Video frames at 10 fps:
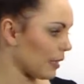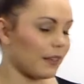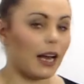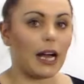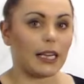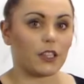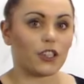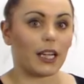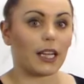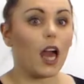adding the
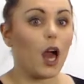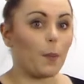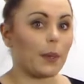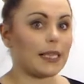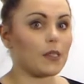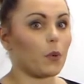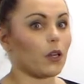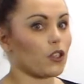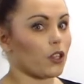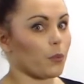ing, please
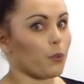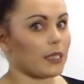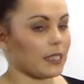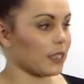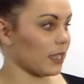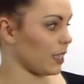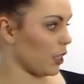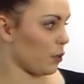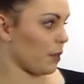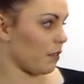watch the present
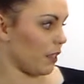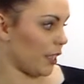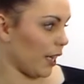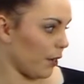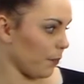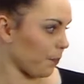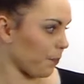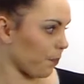continuous video.